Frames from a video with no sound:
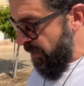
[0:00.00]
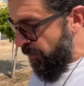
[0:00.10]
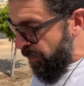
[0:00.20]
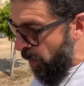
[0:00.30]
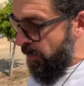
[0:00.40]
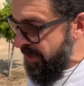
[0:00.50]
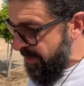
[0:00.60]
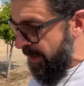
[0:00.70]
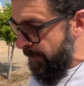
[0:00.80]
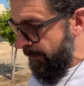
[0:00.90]

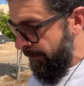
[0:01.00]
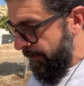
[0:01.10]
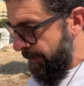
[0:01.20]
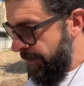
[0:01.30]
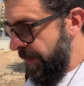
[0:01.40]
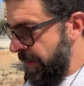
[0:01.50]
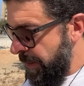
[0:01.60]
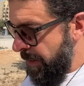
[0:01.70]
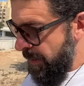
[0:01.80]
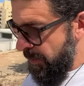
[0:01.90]
diplomacy
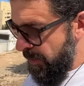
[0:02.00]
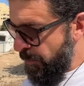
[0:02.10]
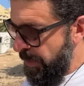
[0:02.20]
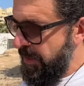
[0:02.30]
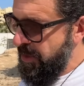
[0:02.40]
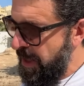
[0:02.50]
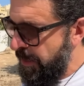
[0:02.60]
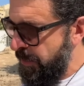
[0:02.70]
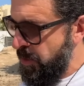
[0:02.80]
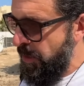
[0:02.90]
to bring this
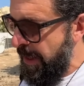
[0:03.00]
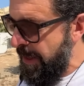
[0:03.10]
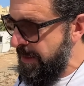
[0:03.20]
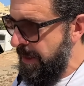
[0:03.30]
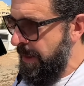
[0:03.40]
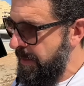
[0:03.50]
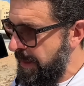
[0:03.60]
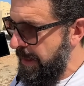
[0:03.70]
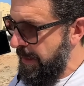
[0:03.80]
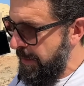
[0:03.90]
conflict to an end, and
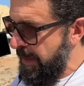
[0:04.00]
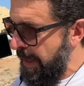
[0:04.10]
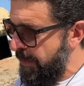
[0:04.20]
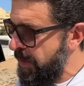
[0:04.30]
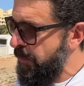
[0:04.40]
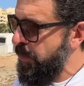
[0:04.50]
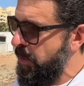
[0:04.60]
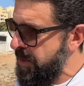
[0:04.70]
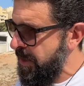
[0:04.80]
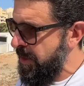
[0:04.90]
they have
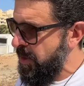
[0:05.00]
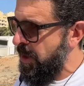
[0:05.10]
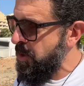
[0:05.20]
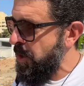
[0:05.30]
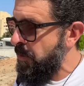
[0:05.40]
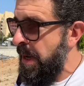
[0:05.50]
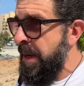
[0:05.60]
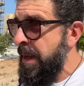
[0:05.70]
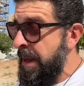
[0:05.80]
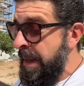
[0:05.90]
influence and can talk to Iran,
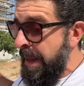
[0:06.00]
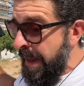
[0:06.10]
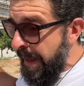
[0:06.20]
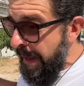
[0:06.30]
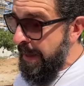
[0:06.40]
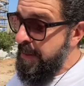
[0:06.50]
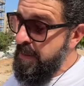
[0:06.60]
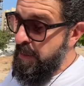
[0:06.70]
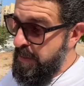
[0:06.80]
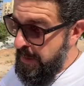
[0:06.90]
and
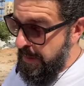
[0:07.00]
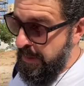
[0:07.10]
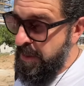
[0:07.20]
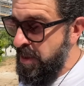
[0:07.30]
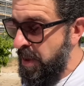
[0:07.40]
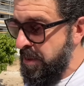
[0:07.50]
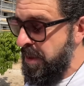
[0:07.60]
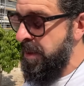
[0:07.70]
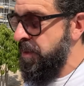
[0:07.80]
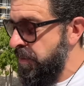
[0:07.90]
they can talk
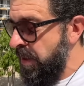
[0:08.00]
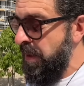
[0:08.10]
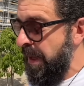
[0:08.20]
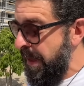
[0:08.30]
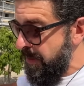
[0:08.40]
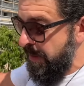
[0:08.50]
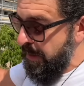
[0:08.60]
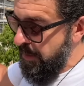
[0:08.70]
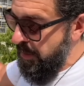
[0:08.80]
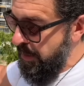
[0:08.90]
to Israel, and they
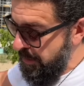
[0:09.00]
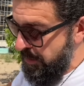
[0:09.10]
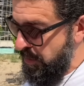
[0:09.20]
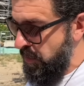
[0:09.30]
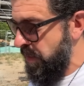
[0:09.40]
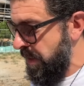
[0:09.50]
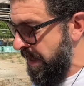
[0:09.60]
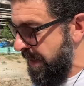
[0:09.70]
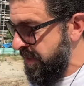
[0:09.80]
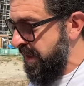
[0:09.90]
can talk to the
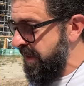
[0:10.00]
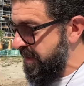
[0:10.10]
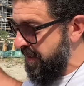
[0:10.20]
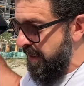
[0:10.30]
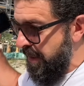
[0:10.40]
United States.